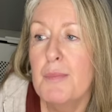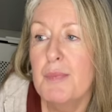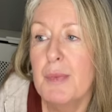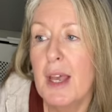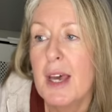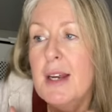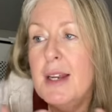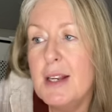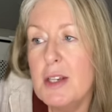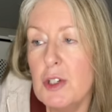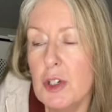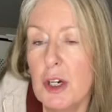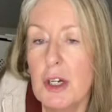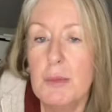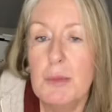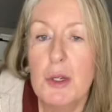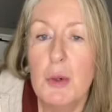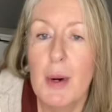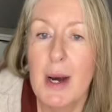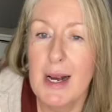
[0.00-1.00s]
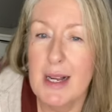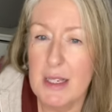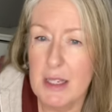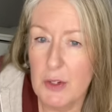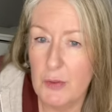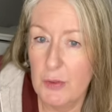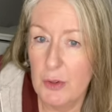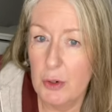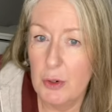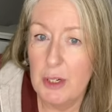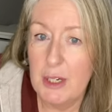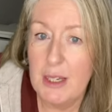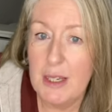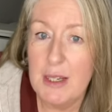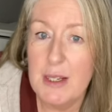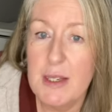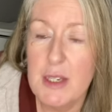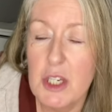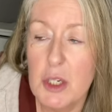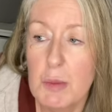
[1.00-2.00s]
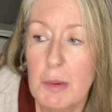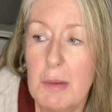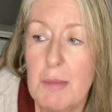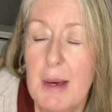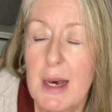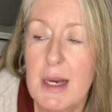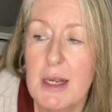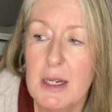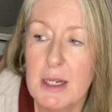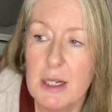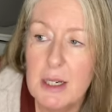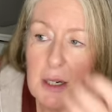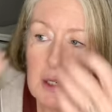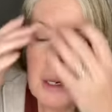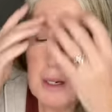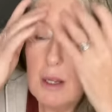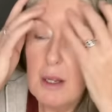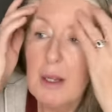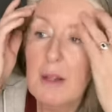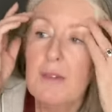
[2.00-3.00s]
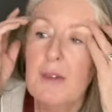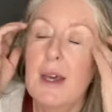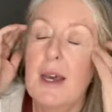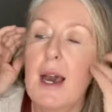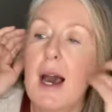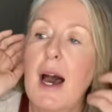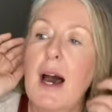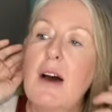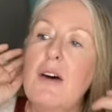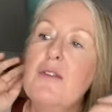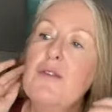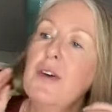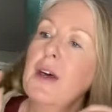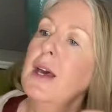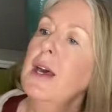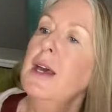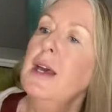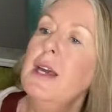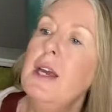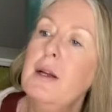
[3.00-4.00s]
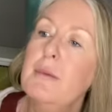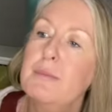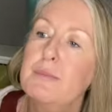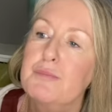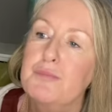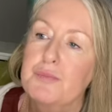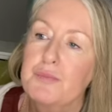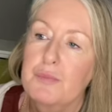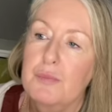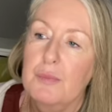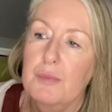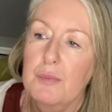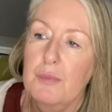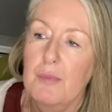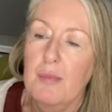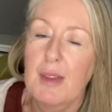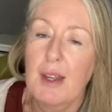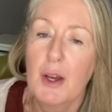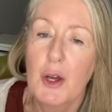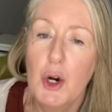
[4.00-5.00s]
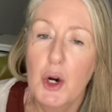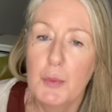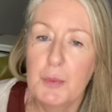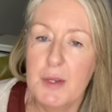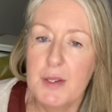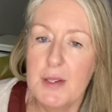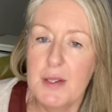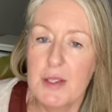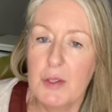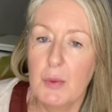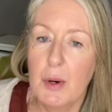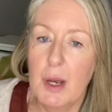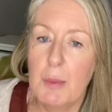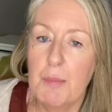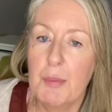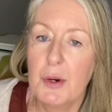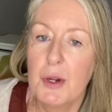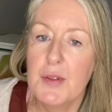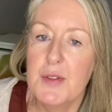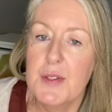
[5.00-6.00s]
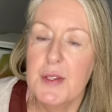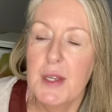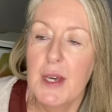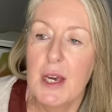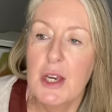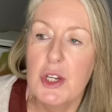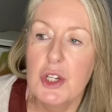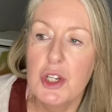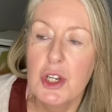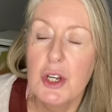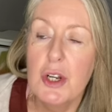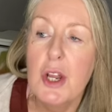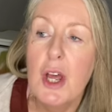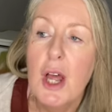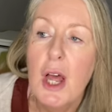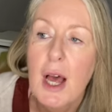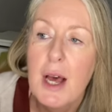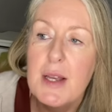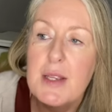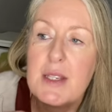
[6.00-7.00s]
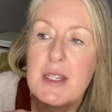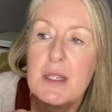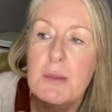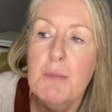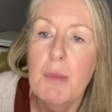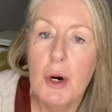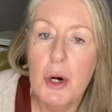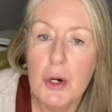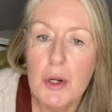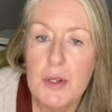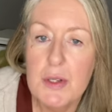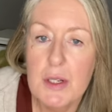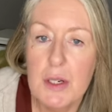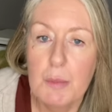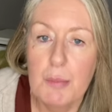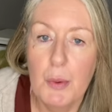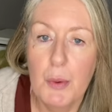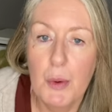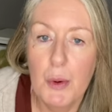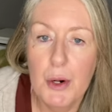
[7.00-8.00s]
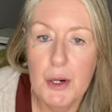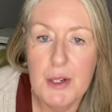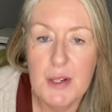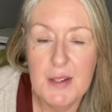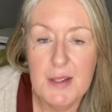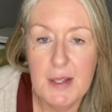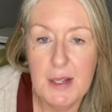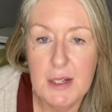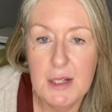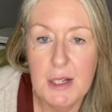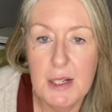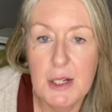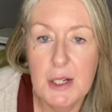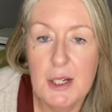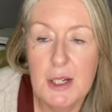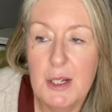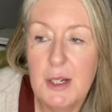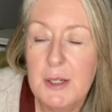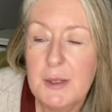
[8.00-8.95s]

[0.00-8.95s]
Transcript: Anytime you ask for your needs to be met, they have a, I hope this is the right pronunciation, a board, is that it?